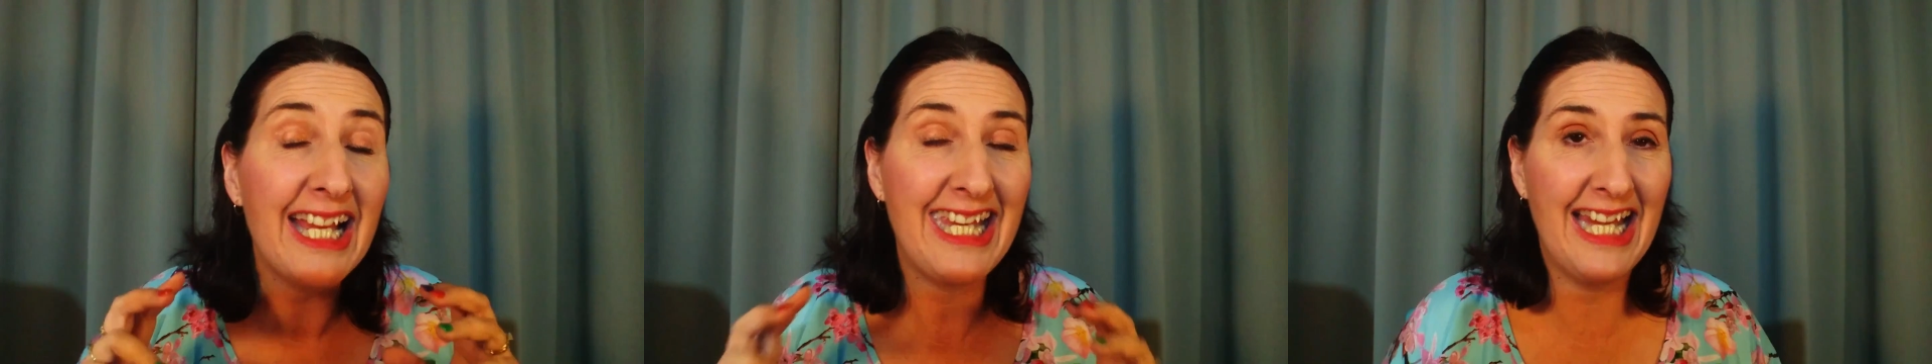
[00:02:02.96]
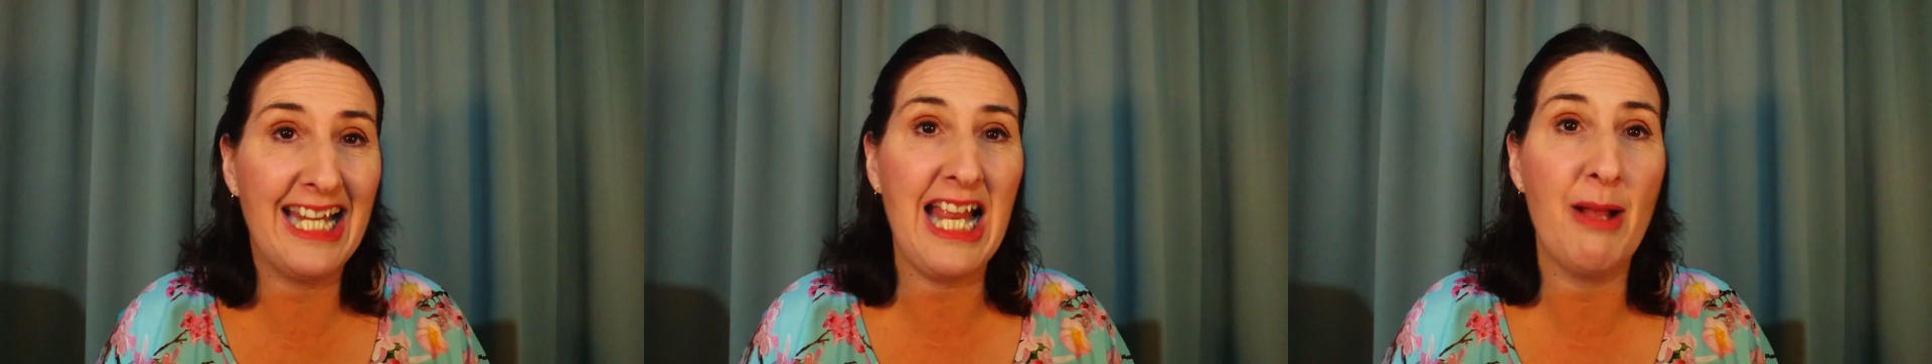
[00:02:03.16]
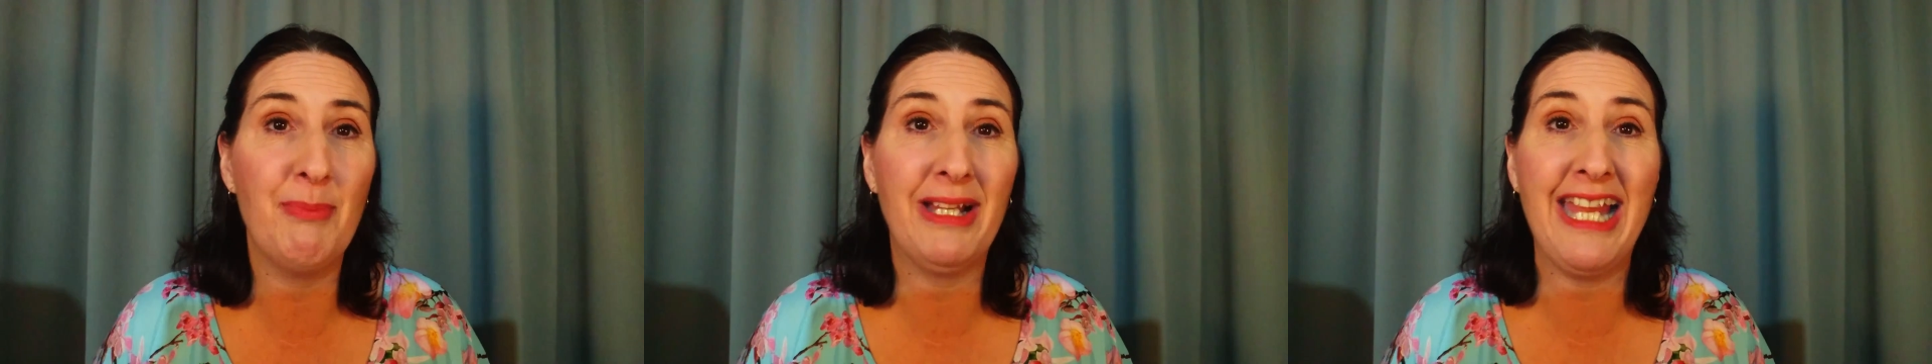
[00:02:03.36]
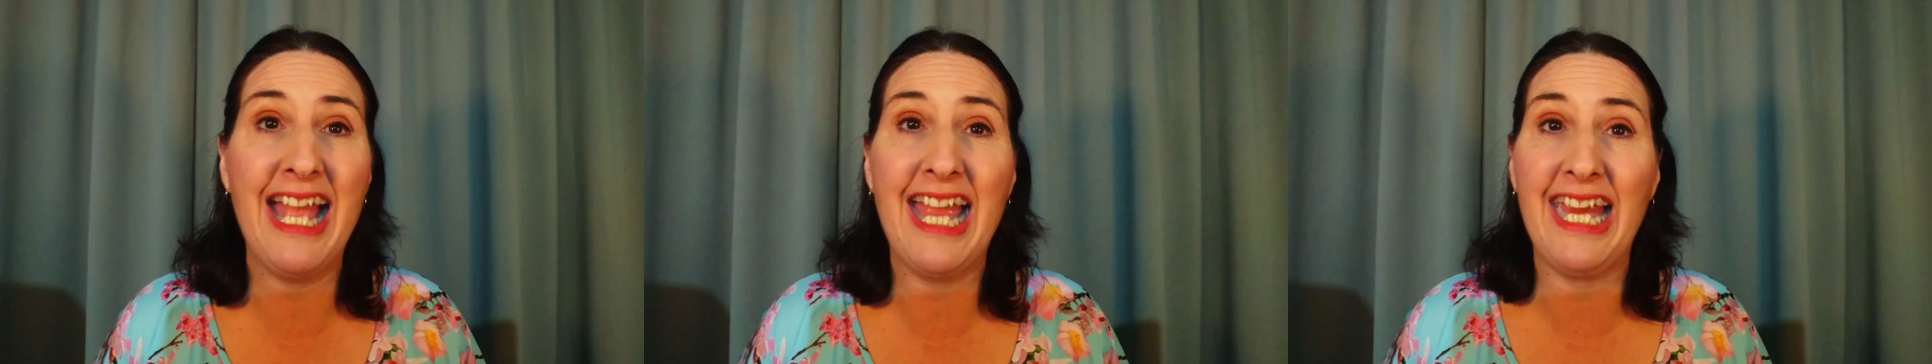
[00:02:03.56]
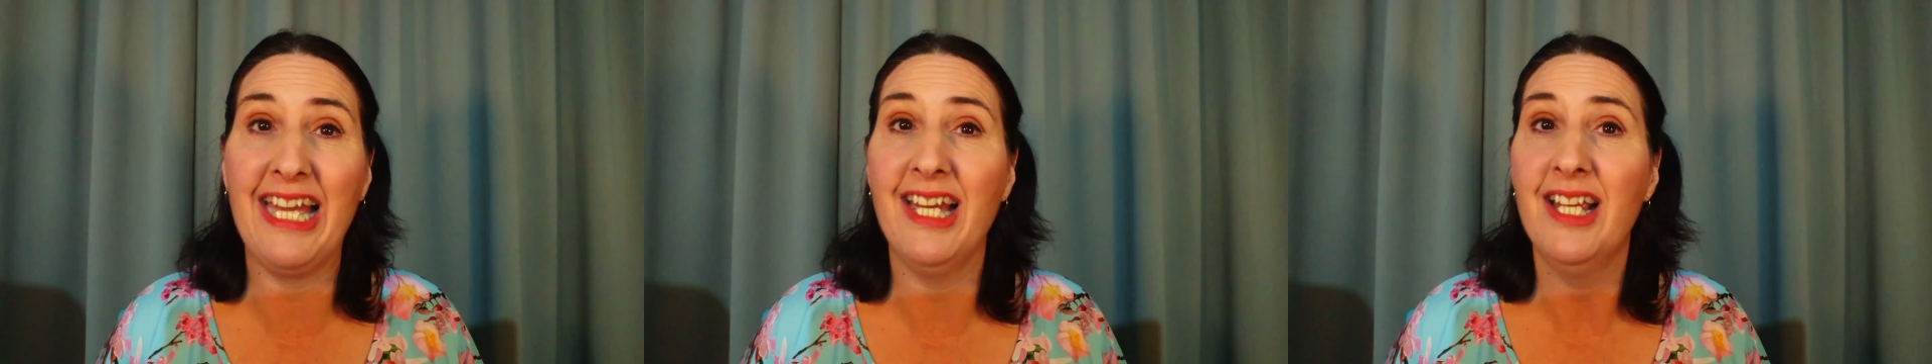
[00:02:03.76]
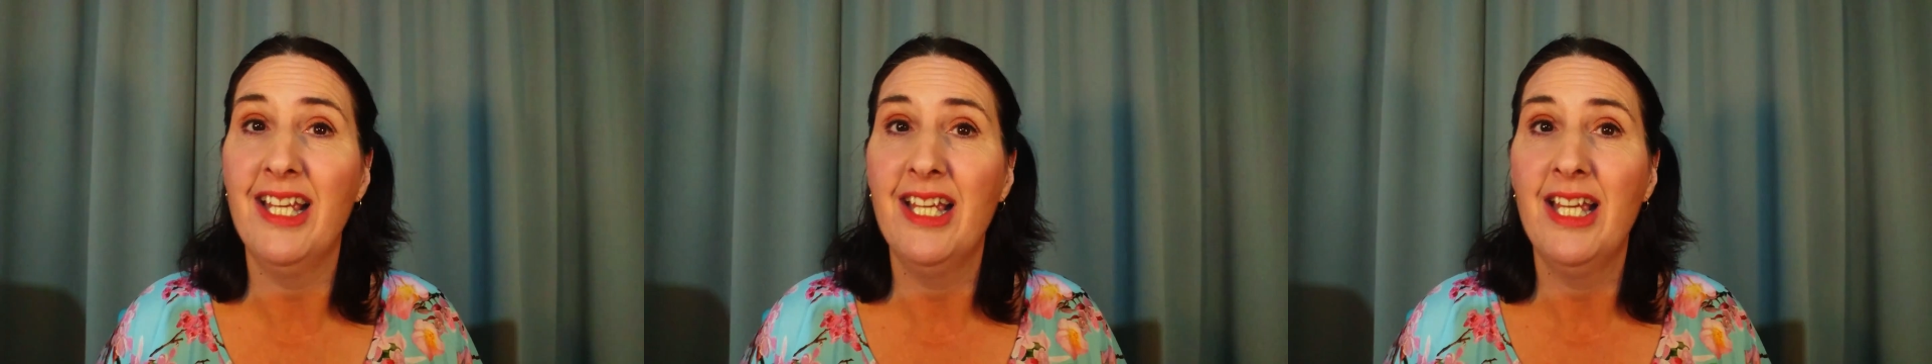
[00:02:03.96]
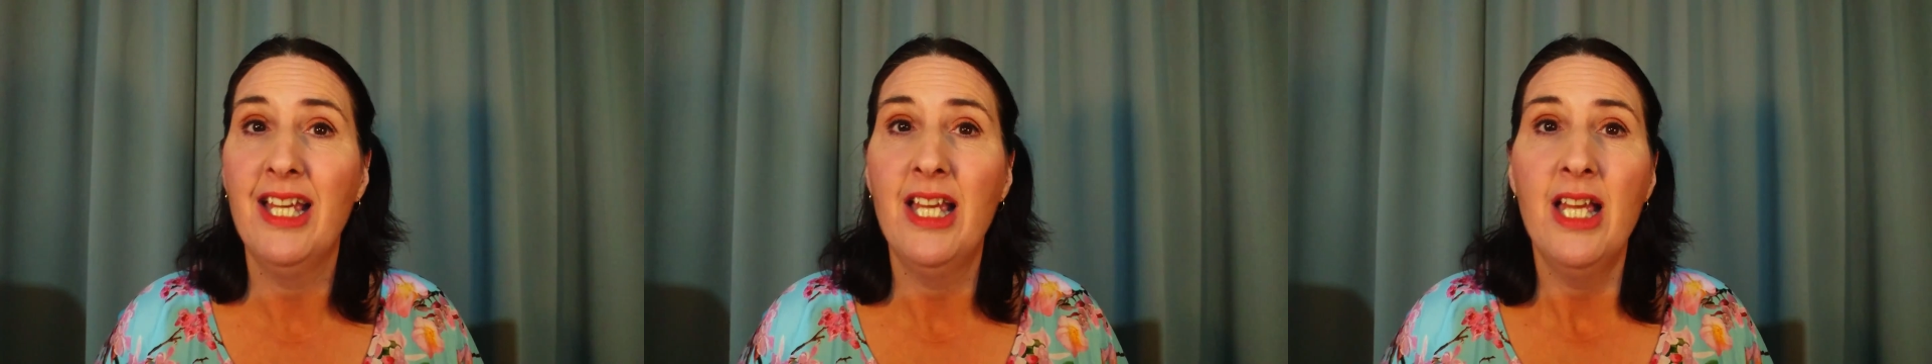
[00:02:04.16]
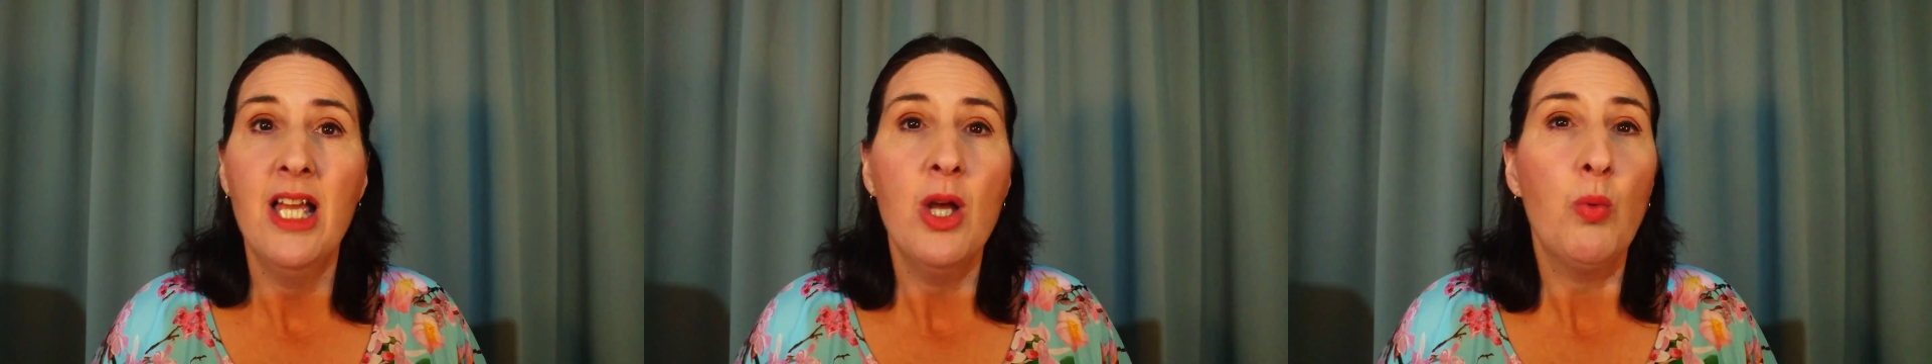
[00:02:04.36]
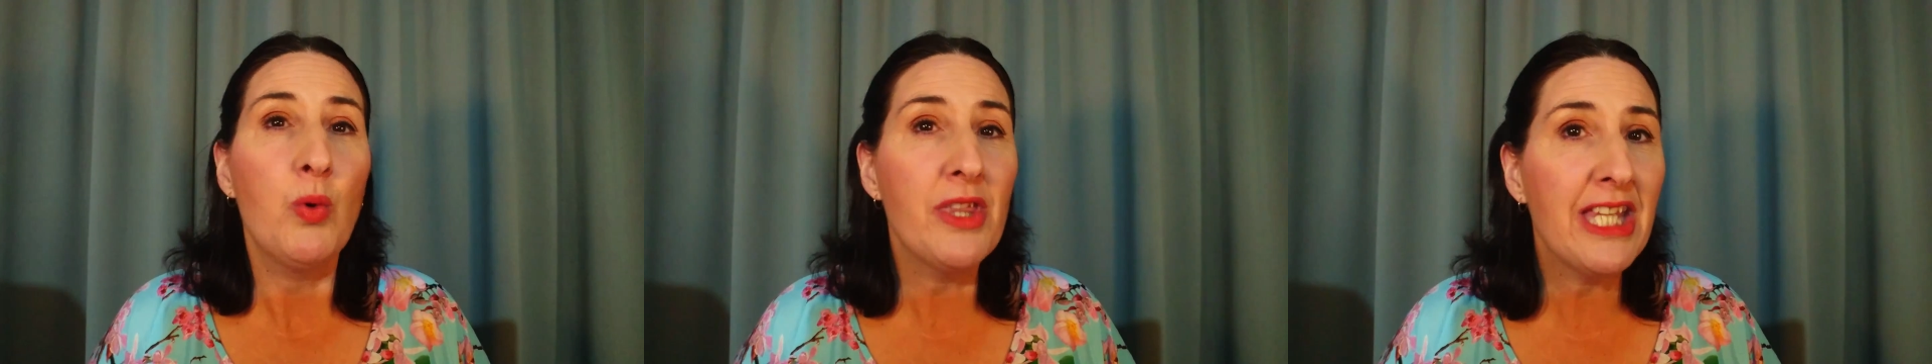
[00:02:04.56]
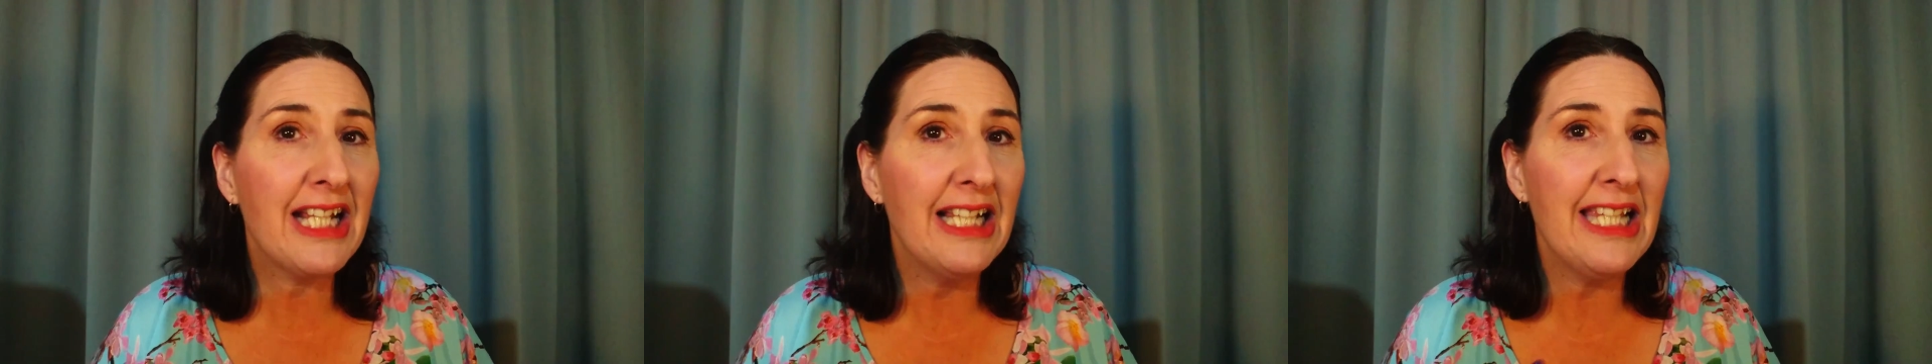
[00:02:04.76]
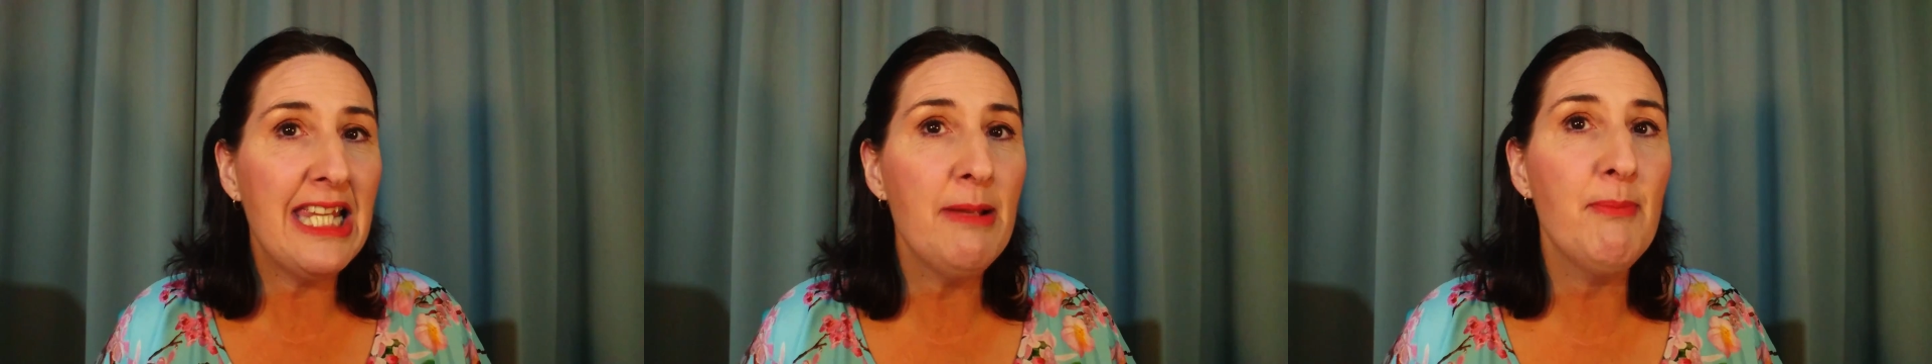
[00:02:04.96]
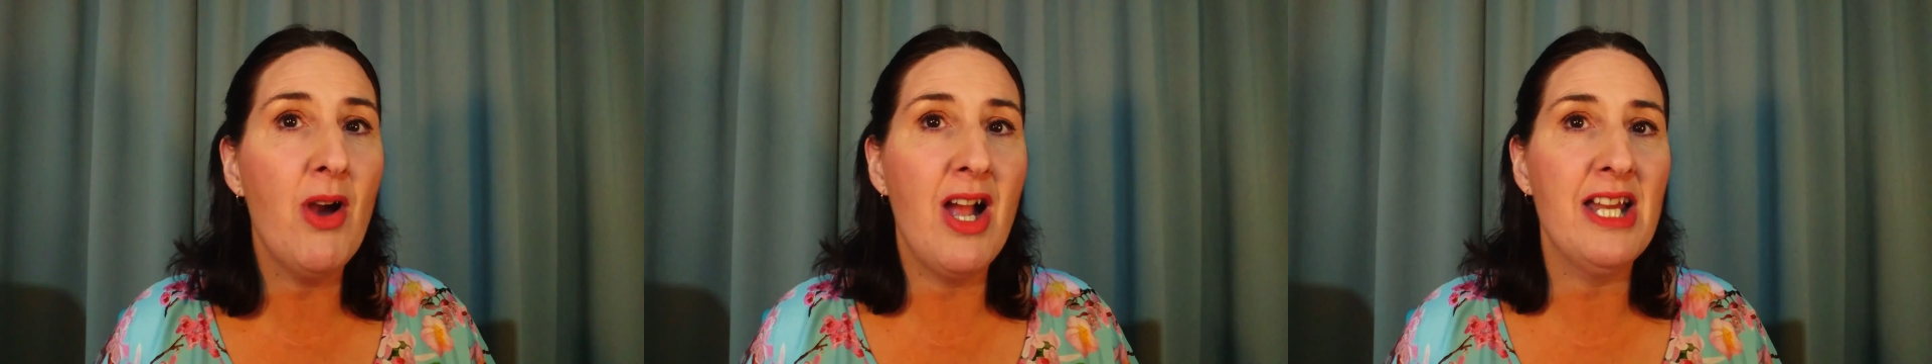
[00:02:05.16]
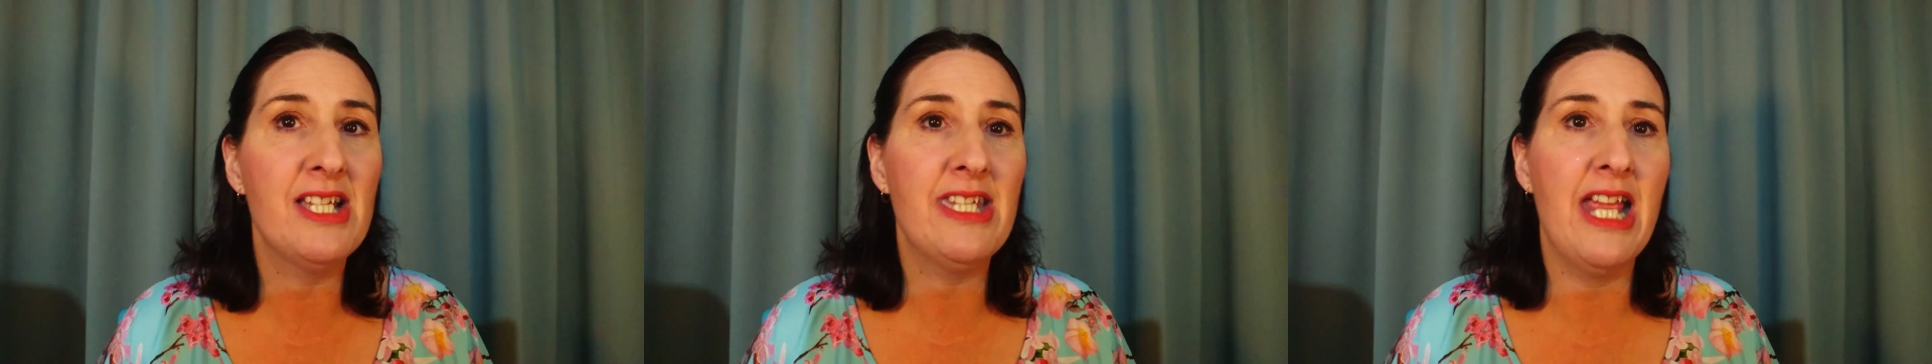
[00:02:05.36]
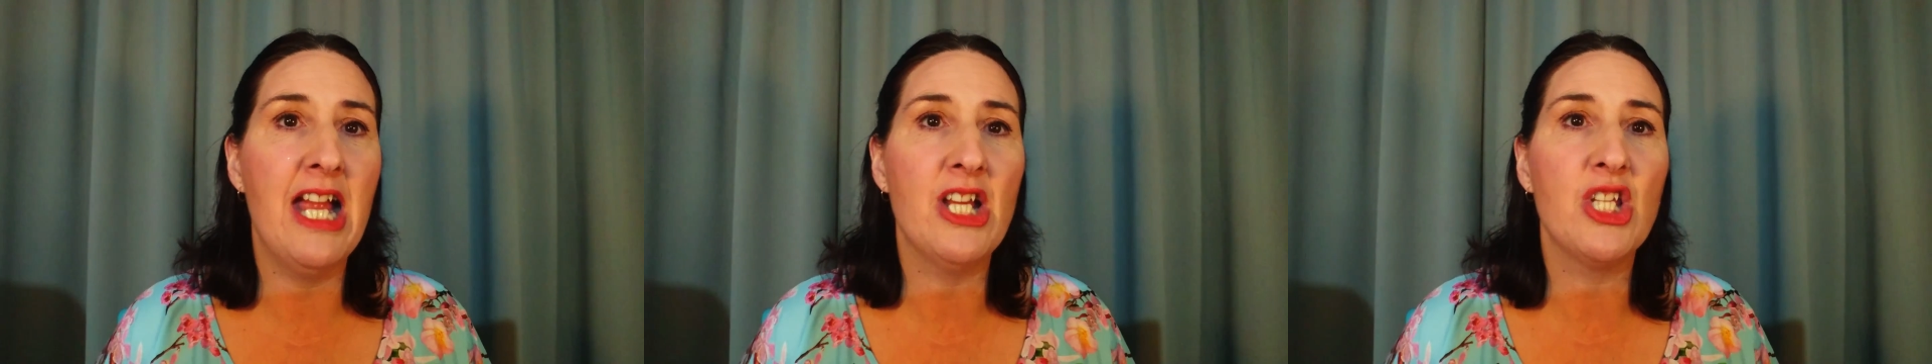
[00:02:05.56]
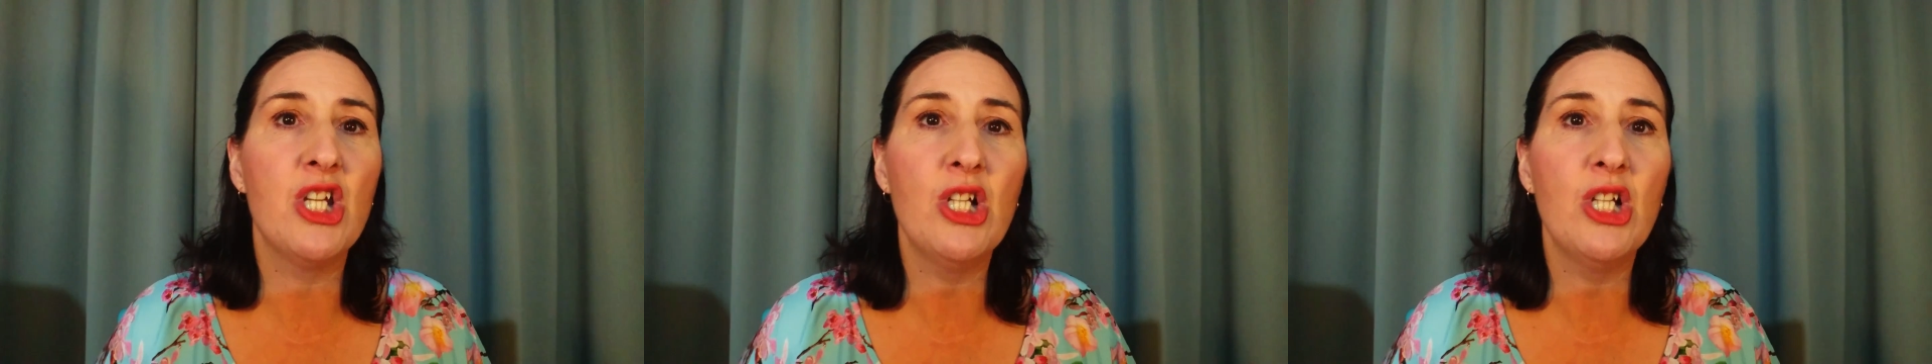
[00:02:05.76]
getting up again. With a clear mindset,